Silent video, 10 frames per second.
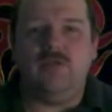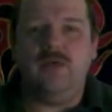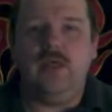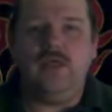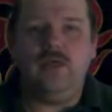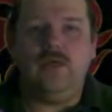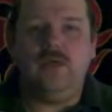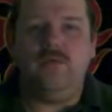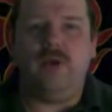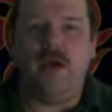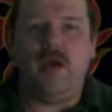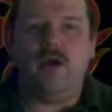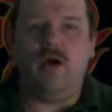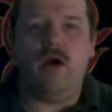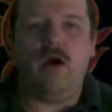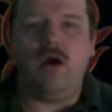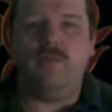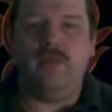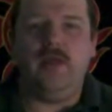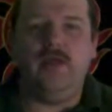we compare our
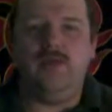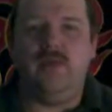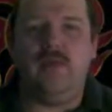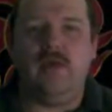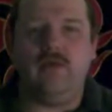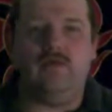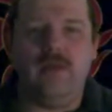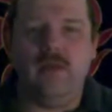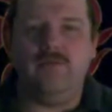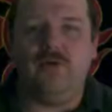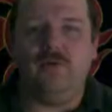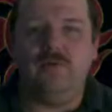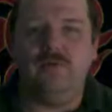beliefs with other people.